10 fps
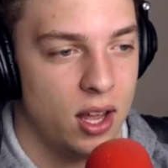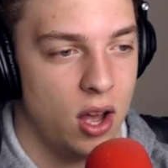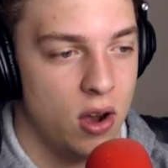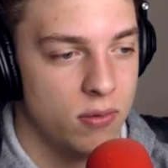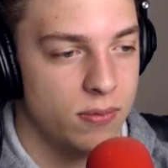
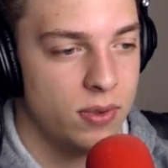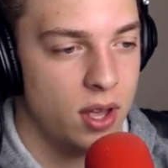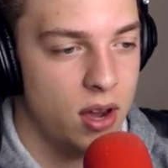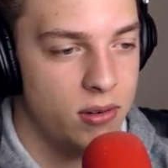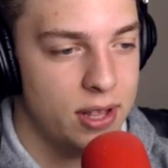Oh,
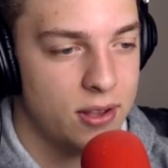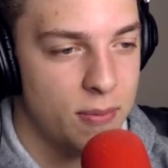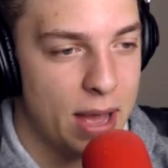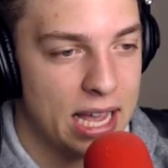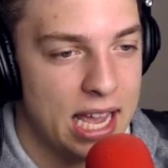oh, let has
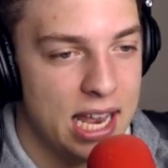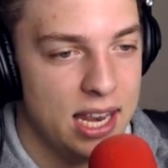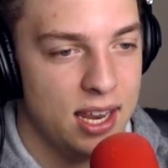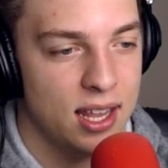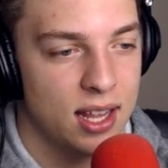gone back in.
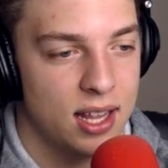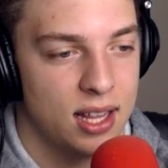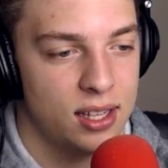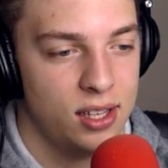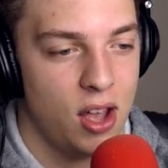
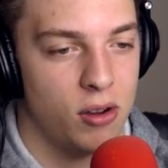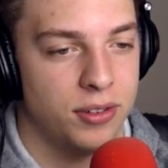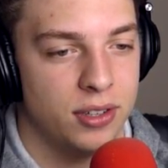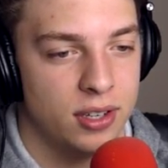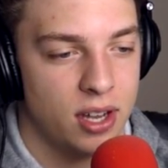Go
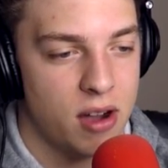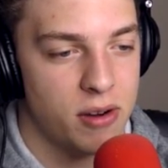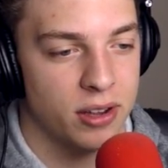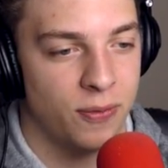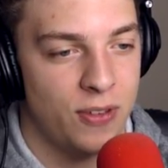on. Go
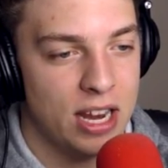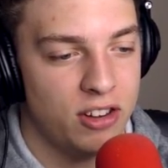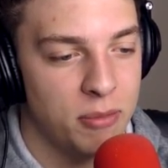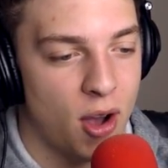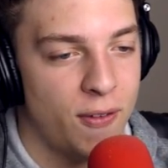on. Finish
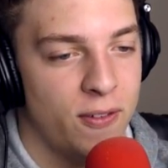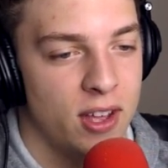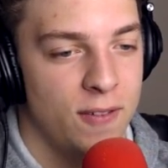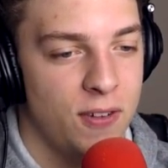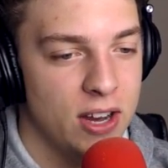him off.
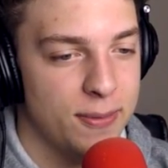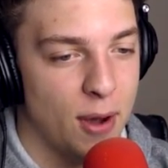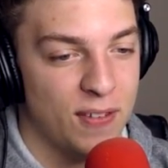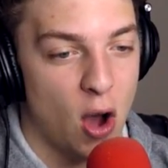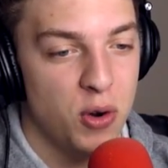Finish him
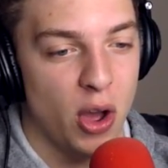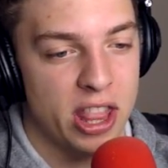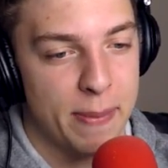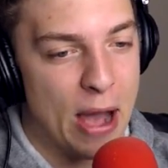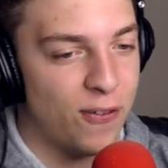off. Oh, not in
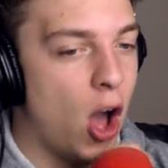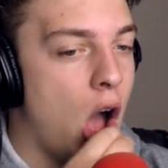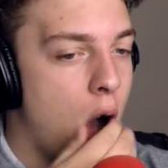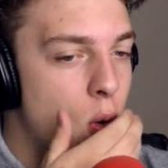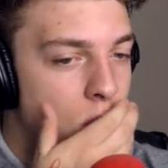the mouth.
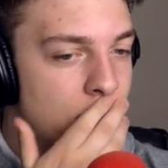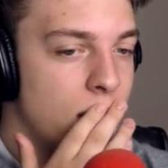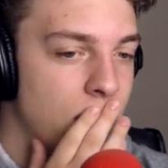Oh.